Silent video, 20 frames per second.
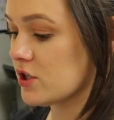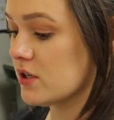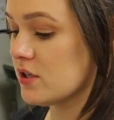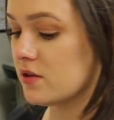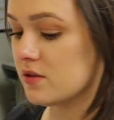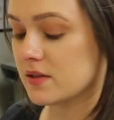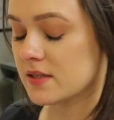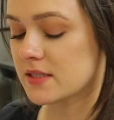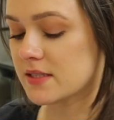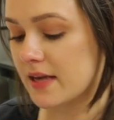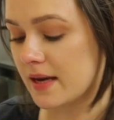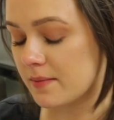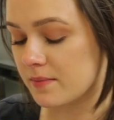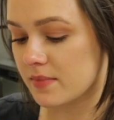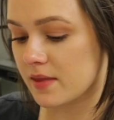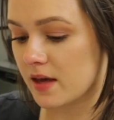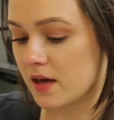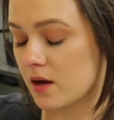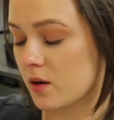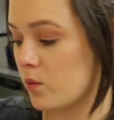and do the same
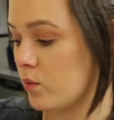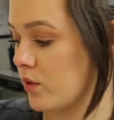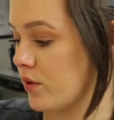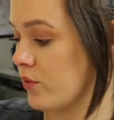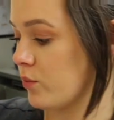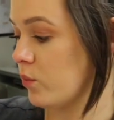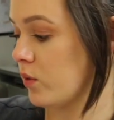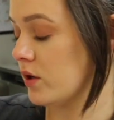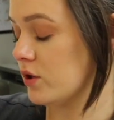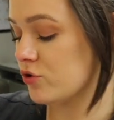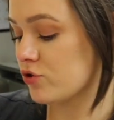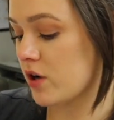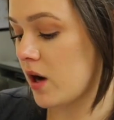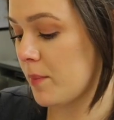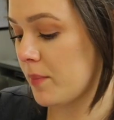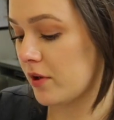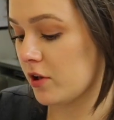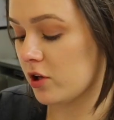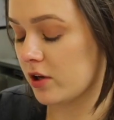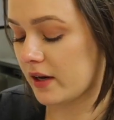thing with 1
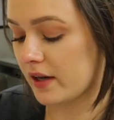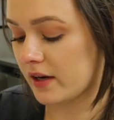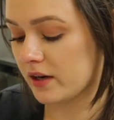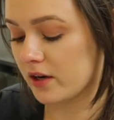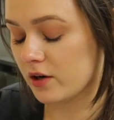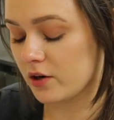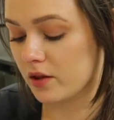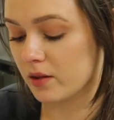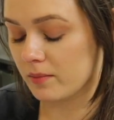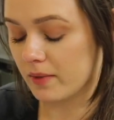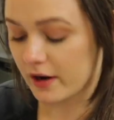drop and look at it under the